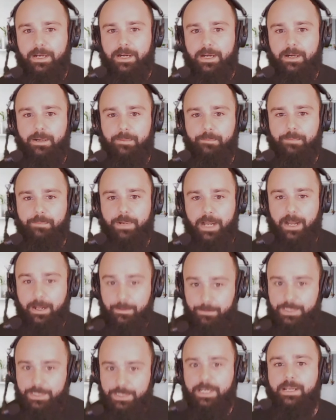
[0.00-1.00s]
But
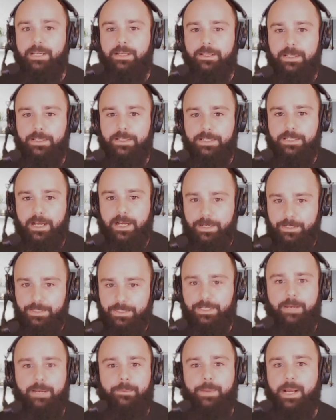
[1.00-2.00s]
I'm saying this
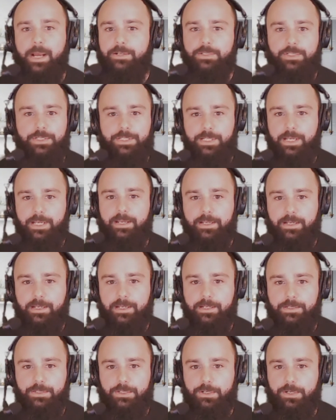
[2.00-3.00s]
honestly. I'm not just saying
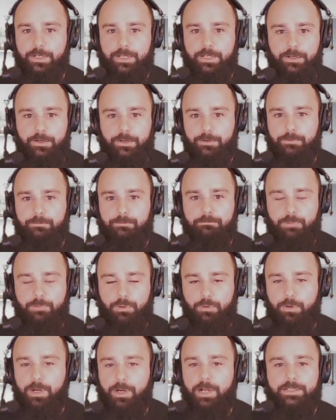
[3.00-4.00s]
it because you're here
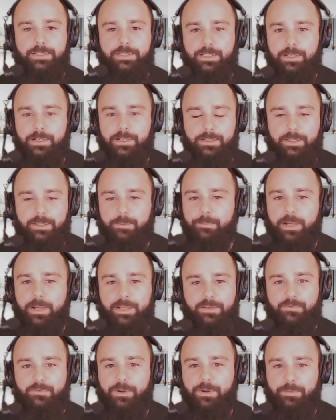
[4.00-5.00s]
across the
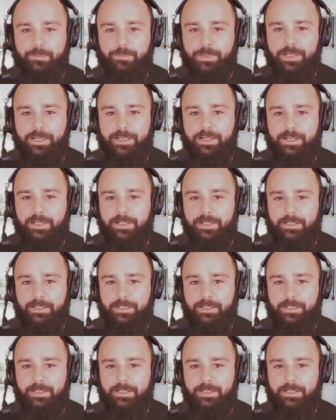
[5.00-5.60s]
mic from me.